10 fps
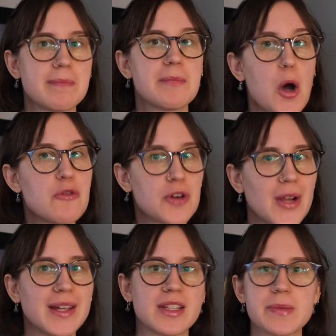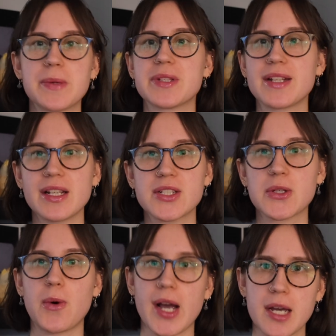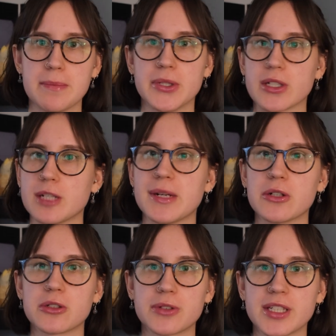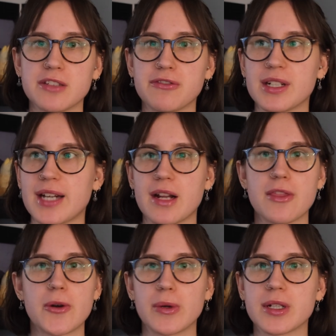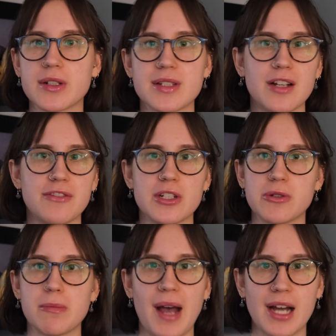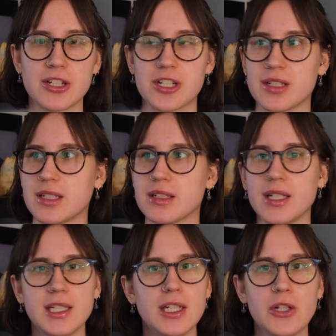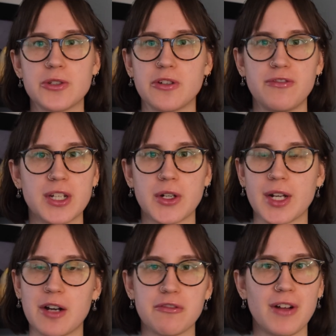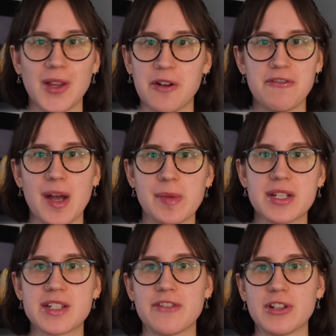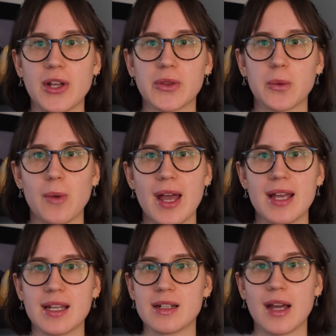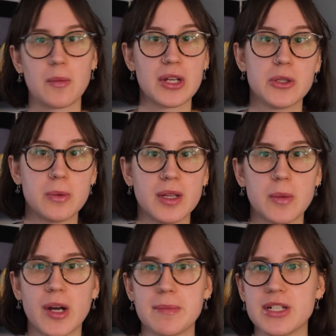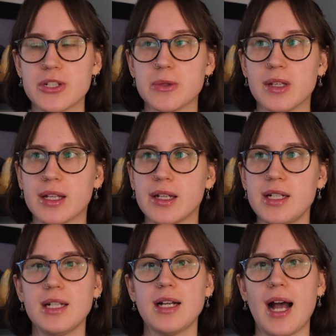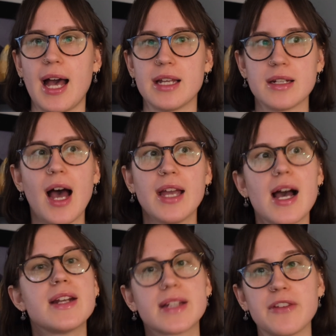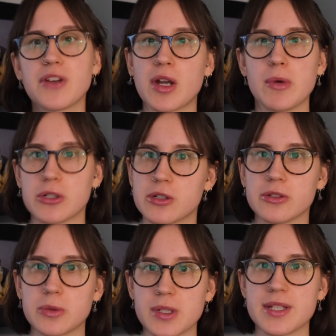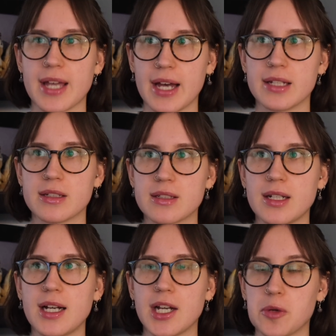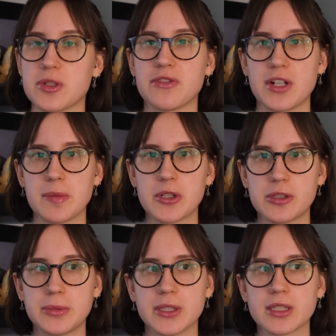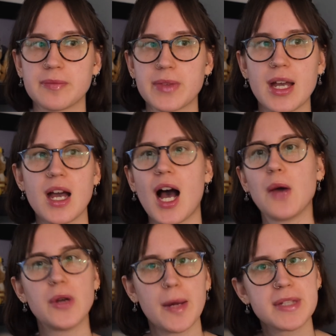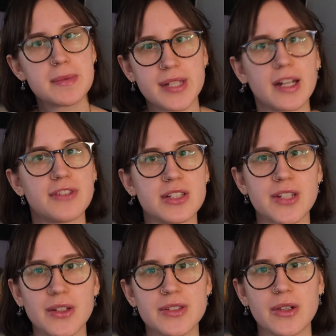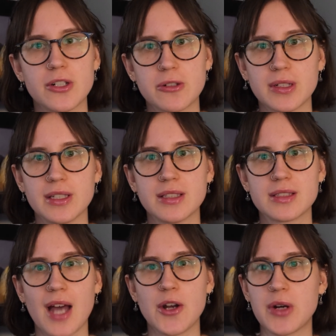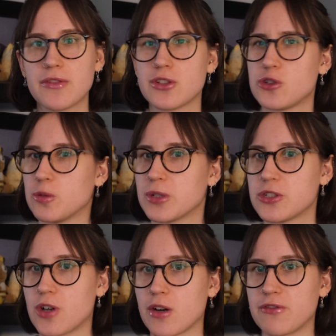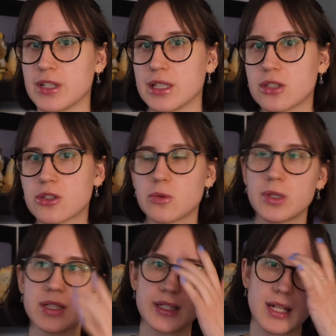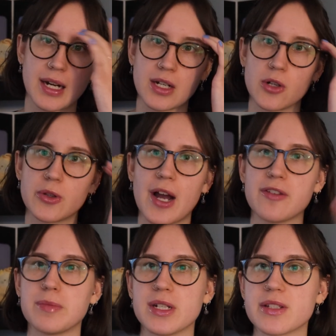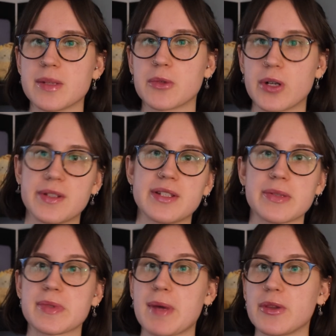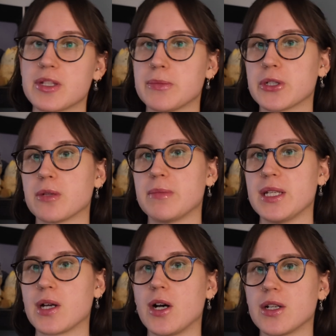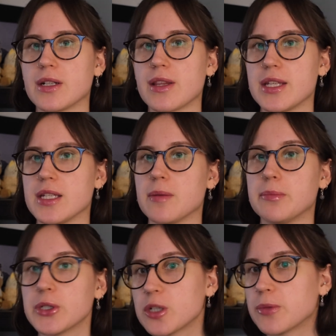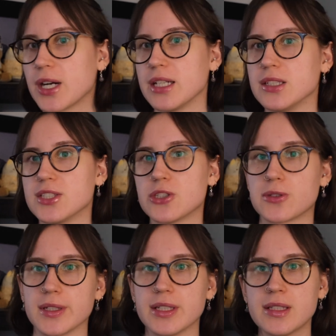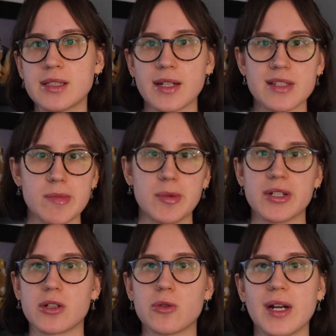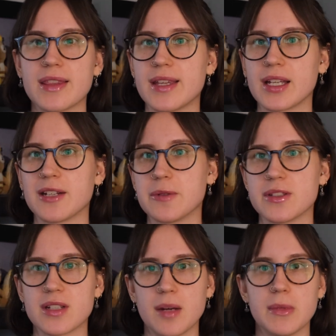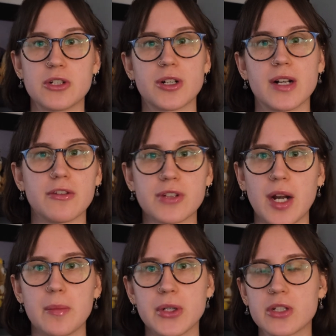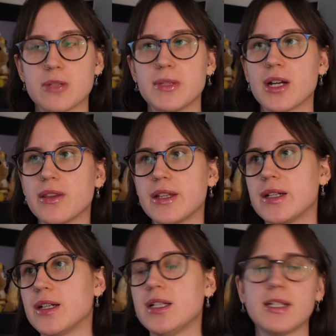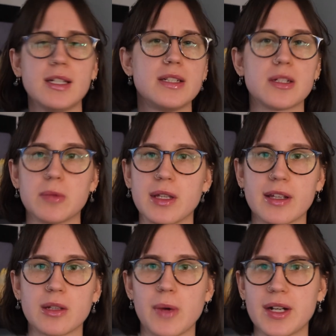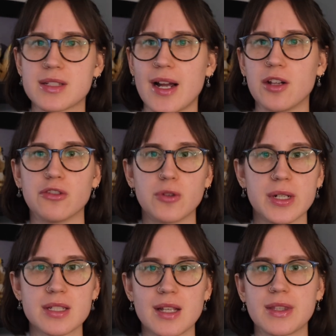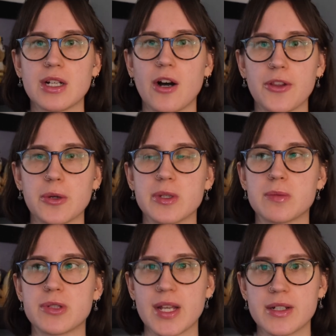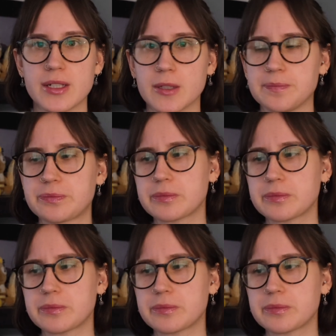overall like this one. It was a nice quiet book about grief and kind of throwing yourself into a passion and sort of figuring out a lot of family stuff along the way, and what you really want to be doing. And I did get very emotional towards the end. It was a very emotional book. I would not be upset if I saw this on the shortlist. I don't have super strong feelings towards it, and I know there have been some criticisms about this book being on the Booker Prize shortlist, and some people didn't quite think it was a mature enough kind of book to be on there, didn't really like the writing style or voice that the author was presenting.